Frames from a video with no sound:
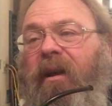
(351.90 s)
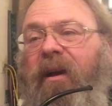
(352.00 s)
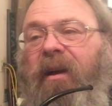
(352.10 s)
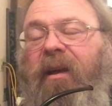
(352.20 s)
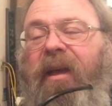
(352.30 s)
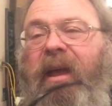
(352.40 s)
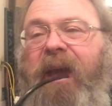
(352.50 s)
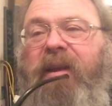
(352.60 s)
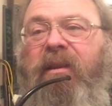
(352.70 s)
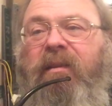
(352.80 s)
I
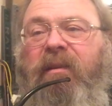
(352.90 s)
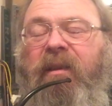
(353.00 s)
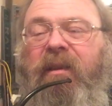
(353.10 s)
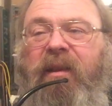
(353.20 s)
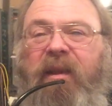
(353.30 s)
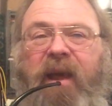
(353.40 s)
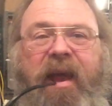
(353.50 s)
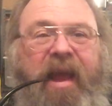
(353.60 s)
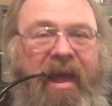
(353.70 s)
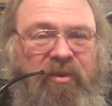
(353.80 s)
had
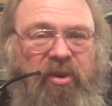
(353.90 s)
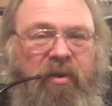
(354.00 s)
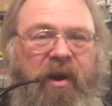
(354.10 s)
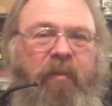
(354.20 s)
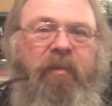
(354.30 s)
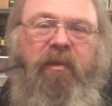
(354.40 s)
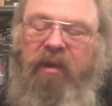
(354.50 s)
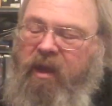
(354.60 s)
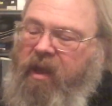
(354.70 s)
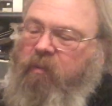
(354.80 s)
an
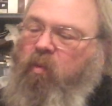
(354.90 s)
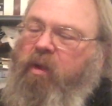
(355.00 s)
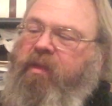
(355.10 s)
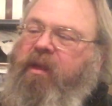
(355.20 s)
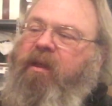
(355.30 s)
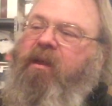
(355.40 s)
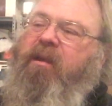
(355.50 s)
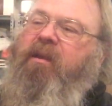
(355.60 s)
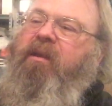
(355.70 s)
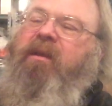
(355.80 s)
angiogram. I had one that
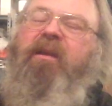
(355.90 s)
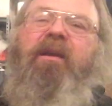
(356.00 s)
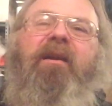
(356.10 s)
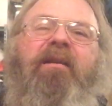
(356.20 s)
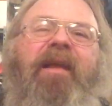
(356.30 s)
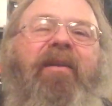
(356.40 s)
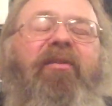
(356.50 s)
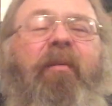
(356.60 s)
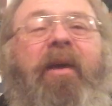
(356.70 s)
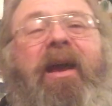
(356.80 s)

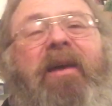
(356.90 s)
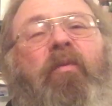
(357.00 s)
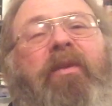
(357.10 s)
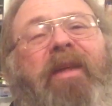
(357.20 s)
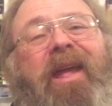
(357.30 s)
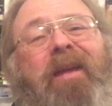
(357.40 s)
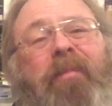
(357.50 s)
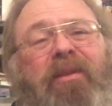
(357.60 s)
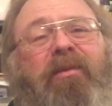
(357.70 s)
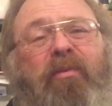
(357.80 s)
last time I had one that
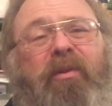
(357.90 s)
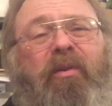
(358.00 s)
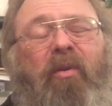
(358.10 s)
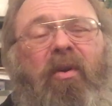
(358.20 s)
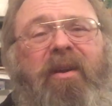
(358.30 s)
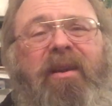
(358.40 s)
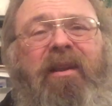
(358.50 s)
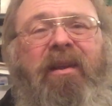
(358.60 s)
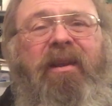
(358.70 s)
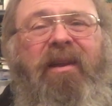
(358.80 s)
came in through the
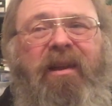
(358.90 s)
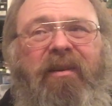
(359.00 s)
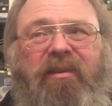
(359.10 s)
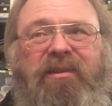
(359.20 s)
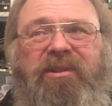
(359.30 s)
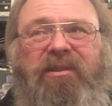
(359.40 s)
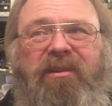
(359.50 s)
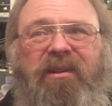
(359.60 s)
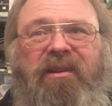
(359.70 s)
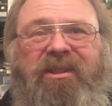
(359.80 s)
groin. And it
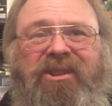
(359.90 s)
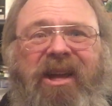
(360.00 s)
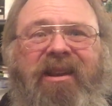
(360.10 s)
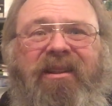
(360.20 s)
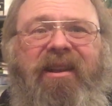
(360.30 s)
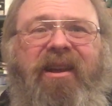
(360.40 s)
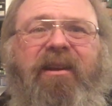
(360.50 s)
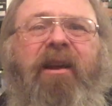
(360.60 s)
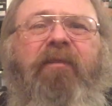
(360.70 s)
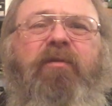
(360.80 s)
was decidedly
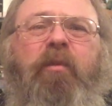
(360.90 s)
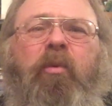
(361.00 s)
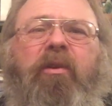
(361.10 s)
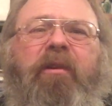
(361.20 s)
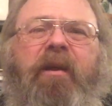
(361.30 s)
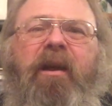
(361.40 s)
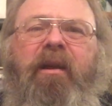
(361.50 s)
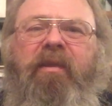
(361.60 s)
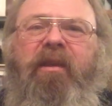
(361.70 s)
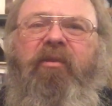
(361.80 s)
uncomfortable.
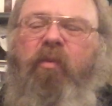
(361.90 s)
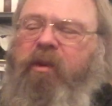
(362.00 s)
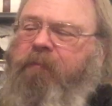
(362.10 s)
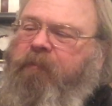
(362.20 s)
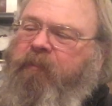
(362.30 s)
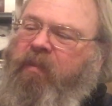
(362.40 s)
This one,